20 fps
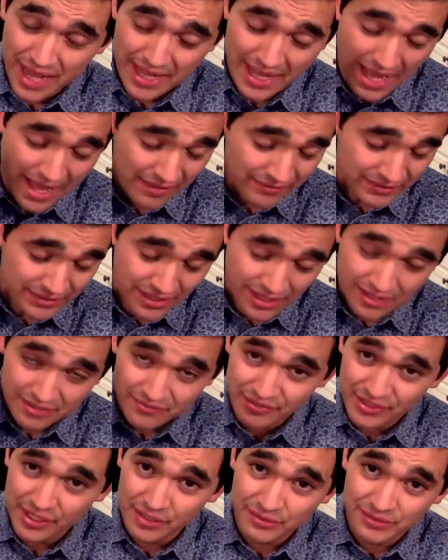I have a lot of
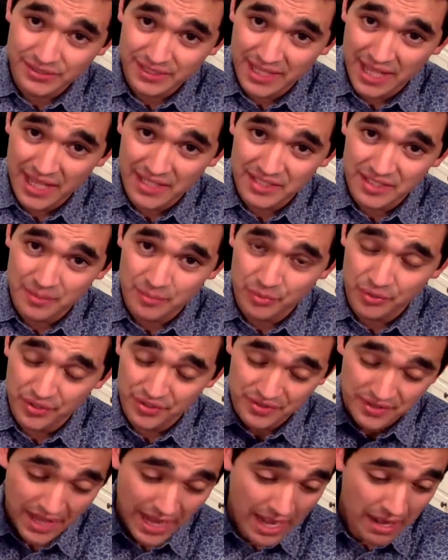videos to catch up
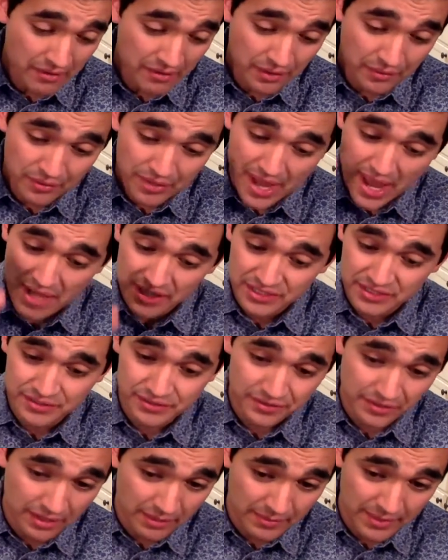with. The Harry
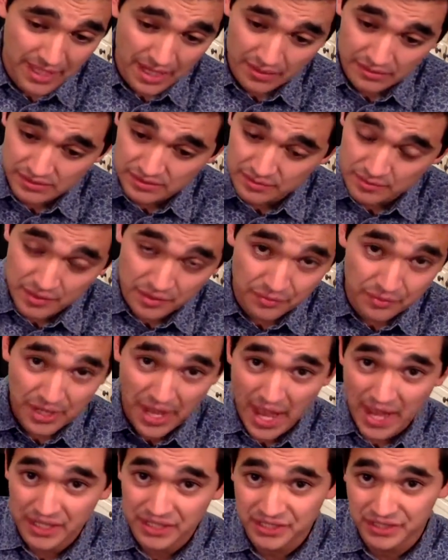reactions are coming out, some of the
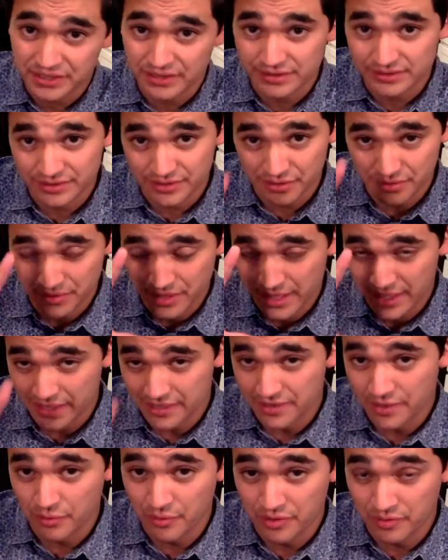reactions. So hang
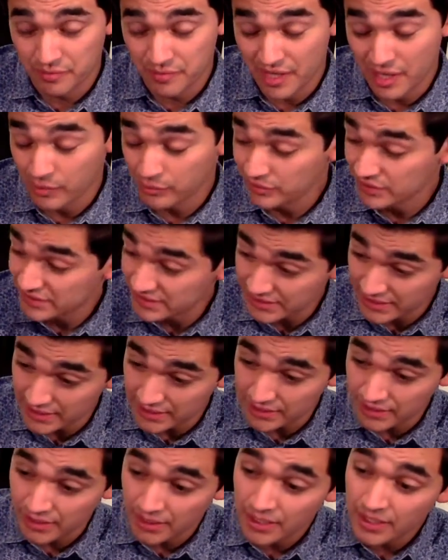in there with me. I was
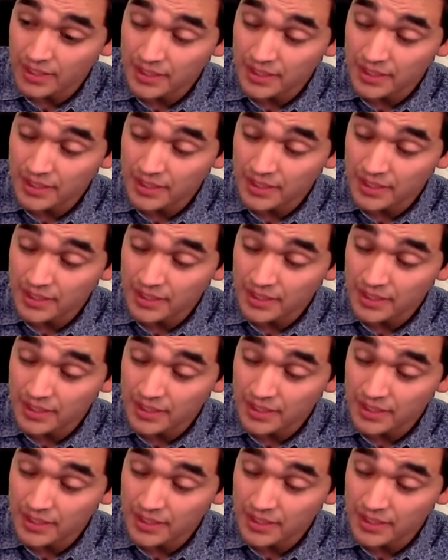sick.